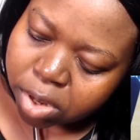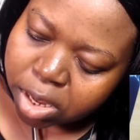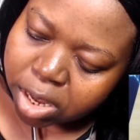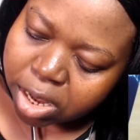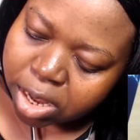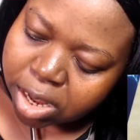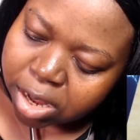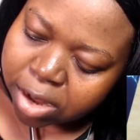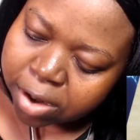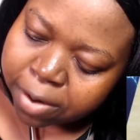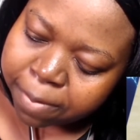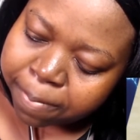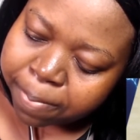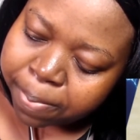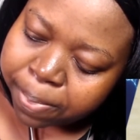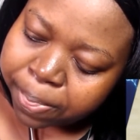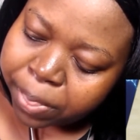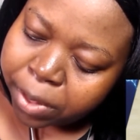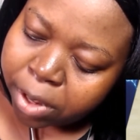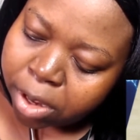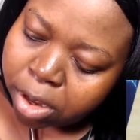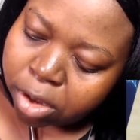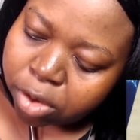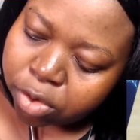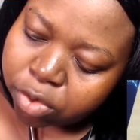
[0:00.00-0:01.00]
yeah.
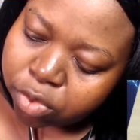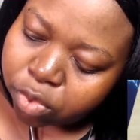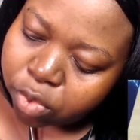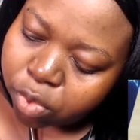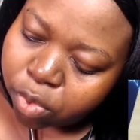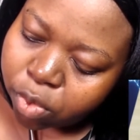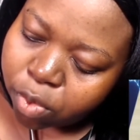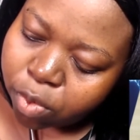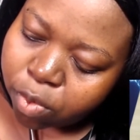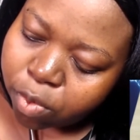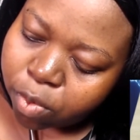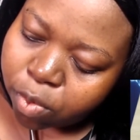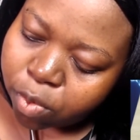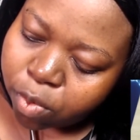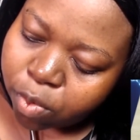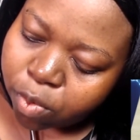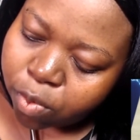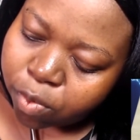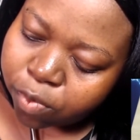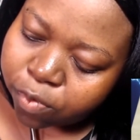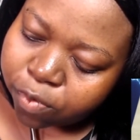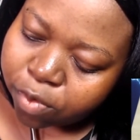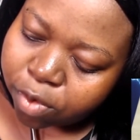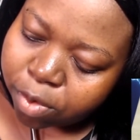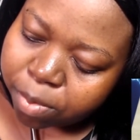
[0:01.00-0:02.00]

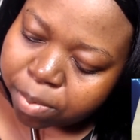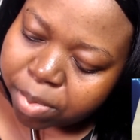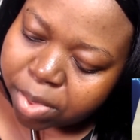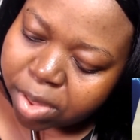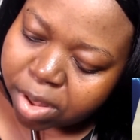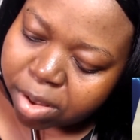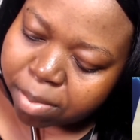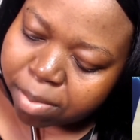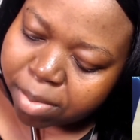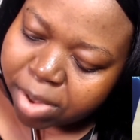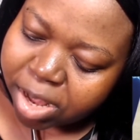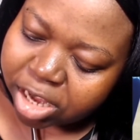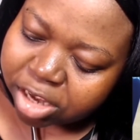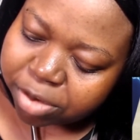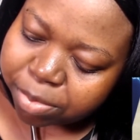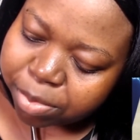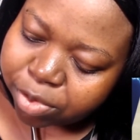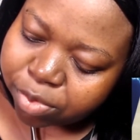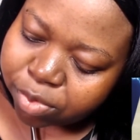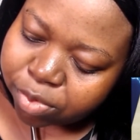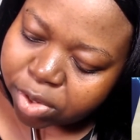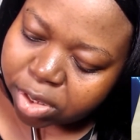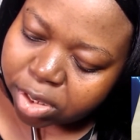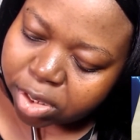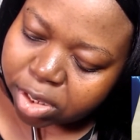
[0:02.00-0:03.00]
So from the match
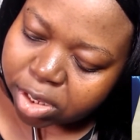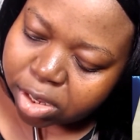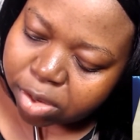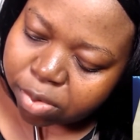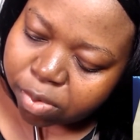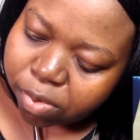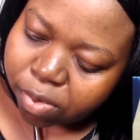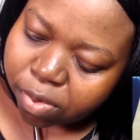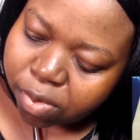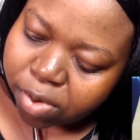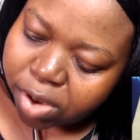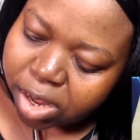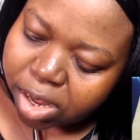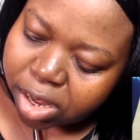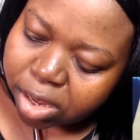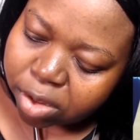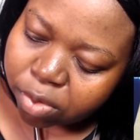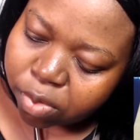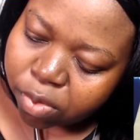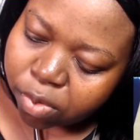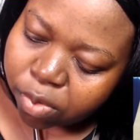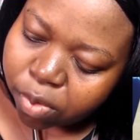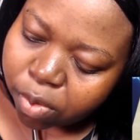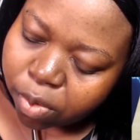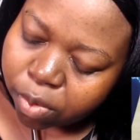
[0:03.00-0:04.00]
between Kinro
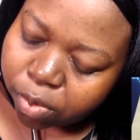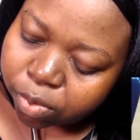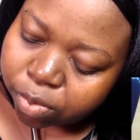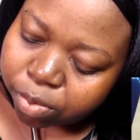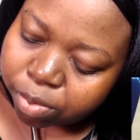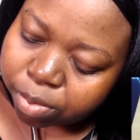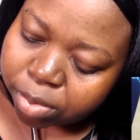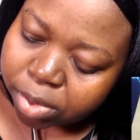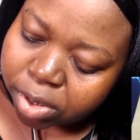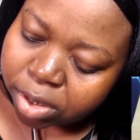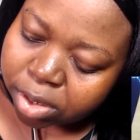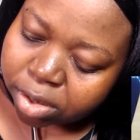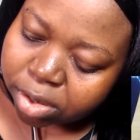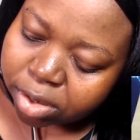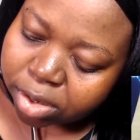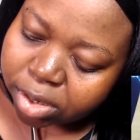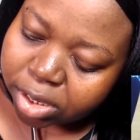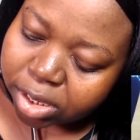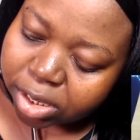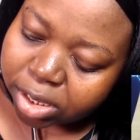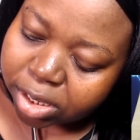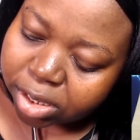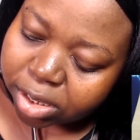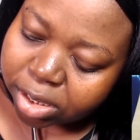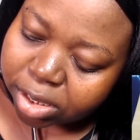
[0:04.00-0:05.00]
and Chrome,
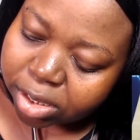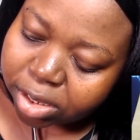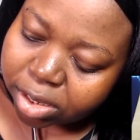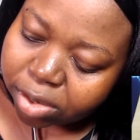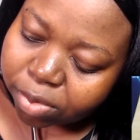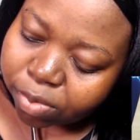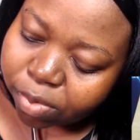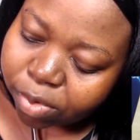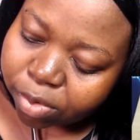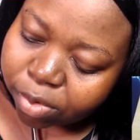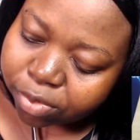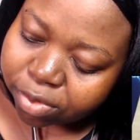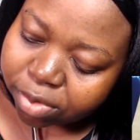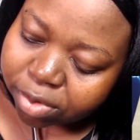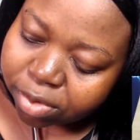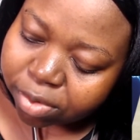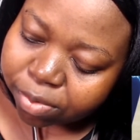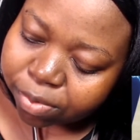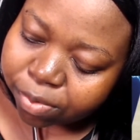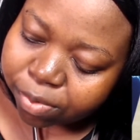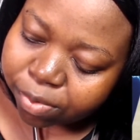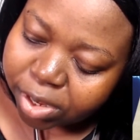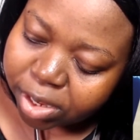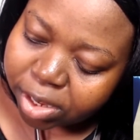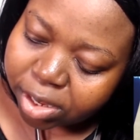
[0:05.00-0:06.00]
Kinro is
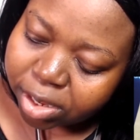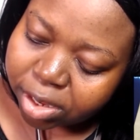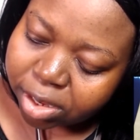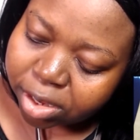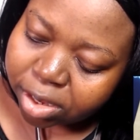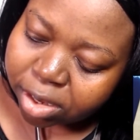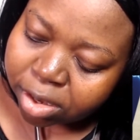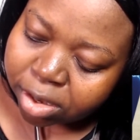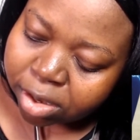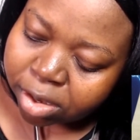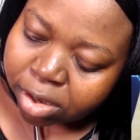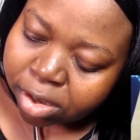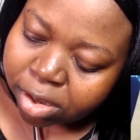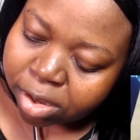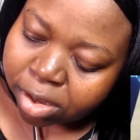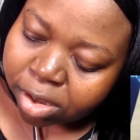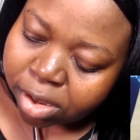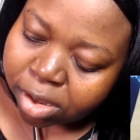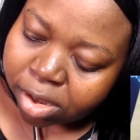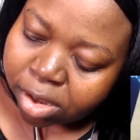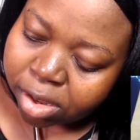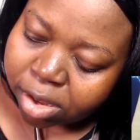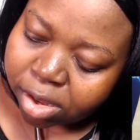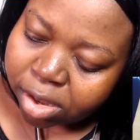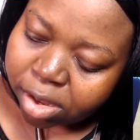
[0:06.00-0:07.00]
gonna win.
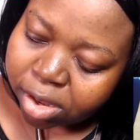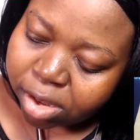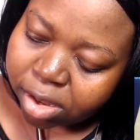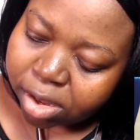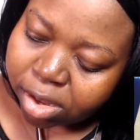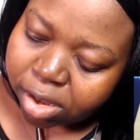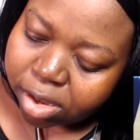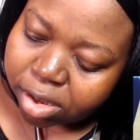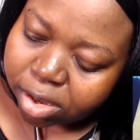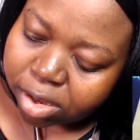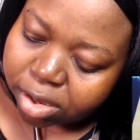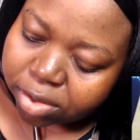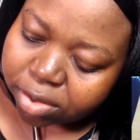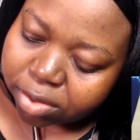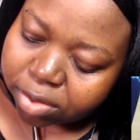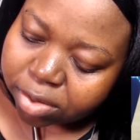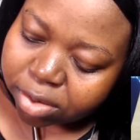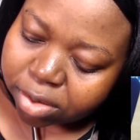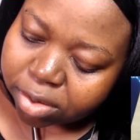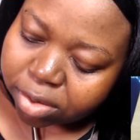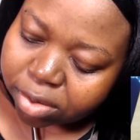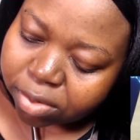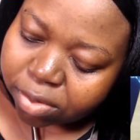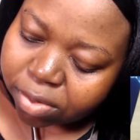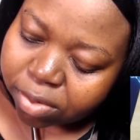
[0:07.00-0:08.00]
It's
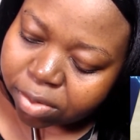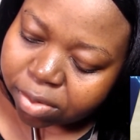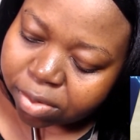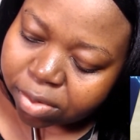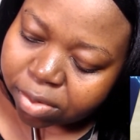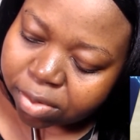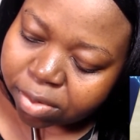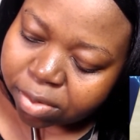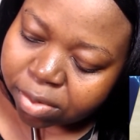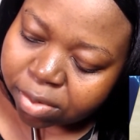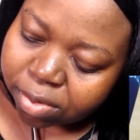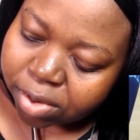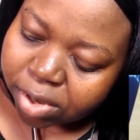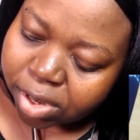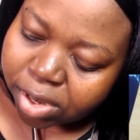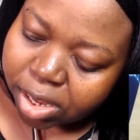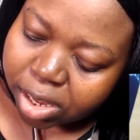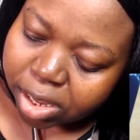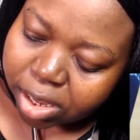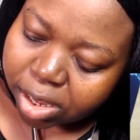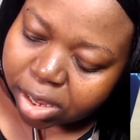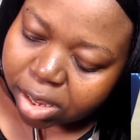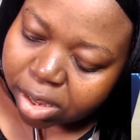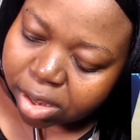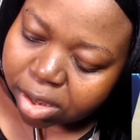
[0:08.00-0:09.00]
gonna go
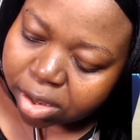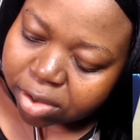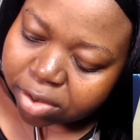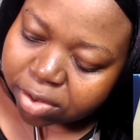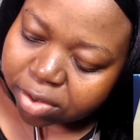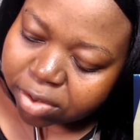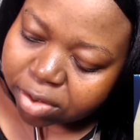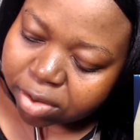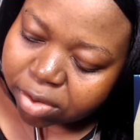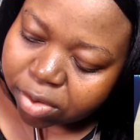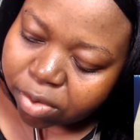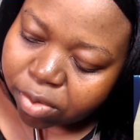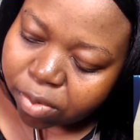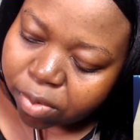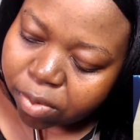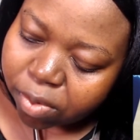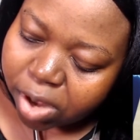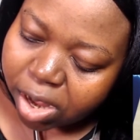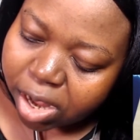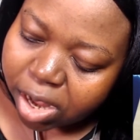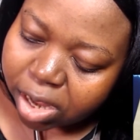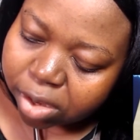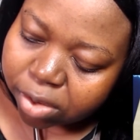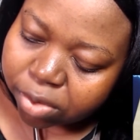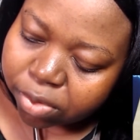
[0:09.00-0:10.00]
against
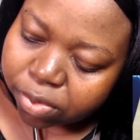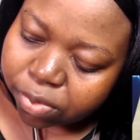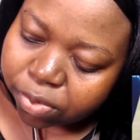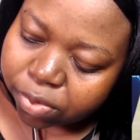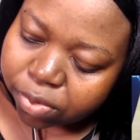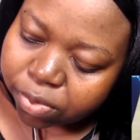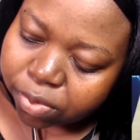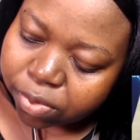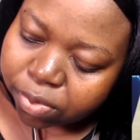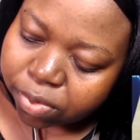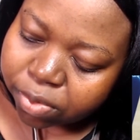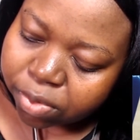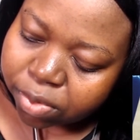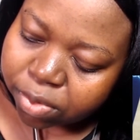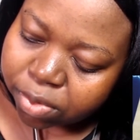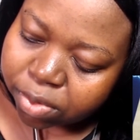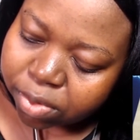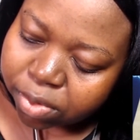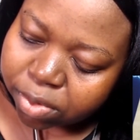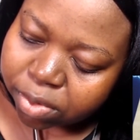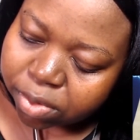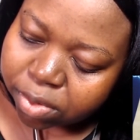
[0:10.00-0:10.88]
Kohaku,